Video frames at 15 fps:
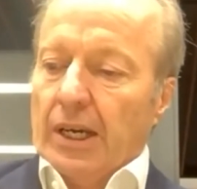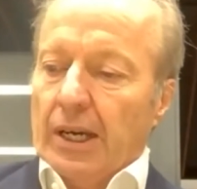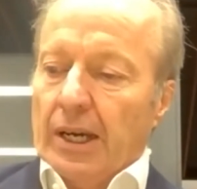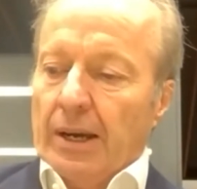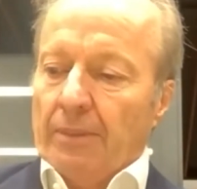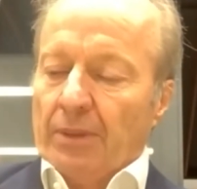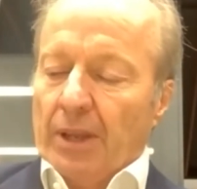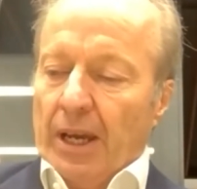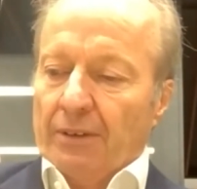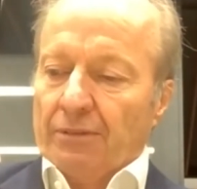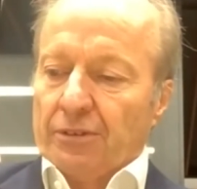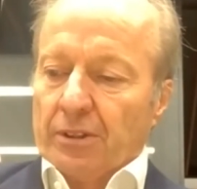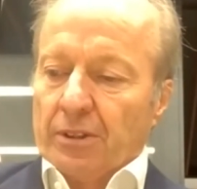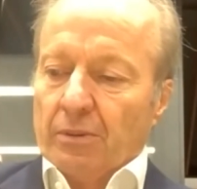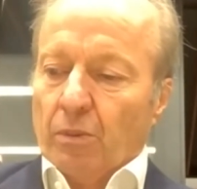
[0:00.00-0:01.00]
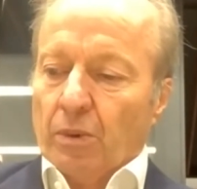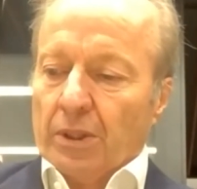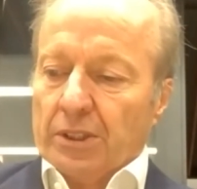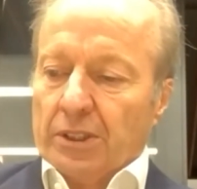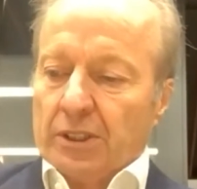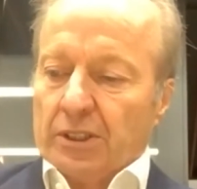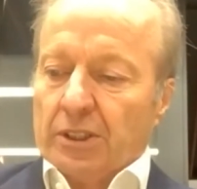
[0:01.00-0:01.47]
after what
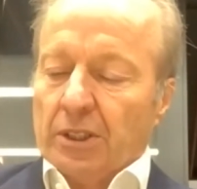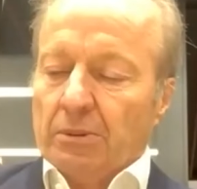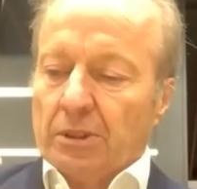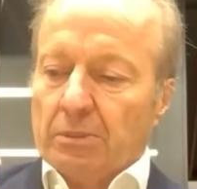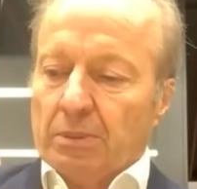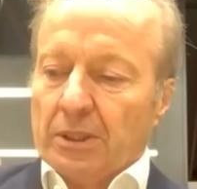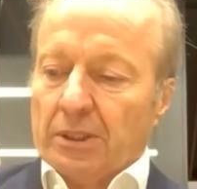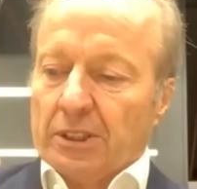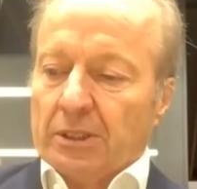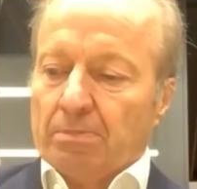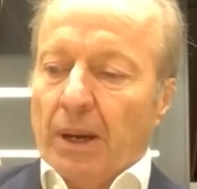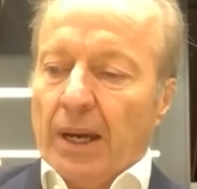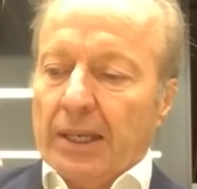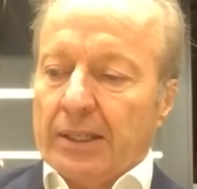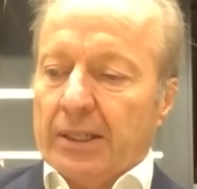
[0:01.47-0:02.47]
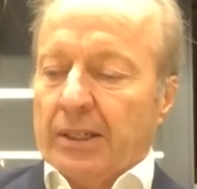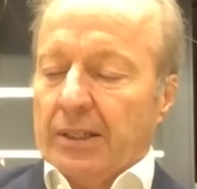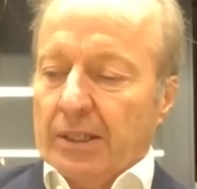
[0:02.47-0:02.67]
is assumed to be a spike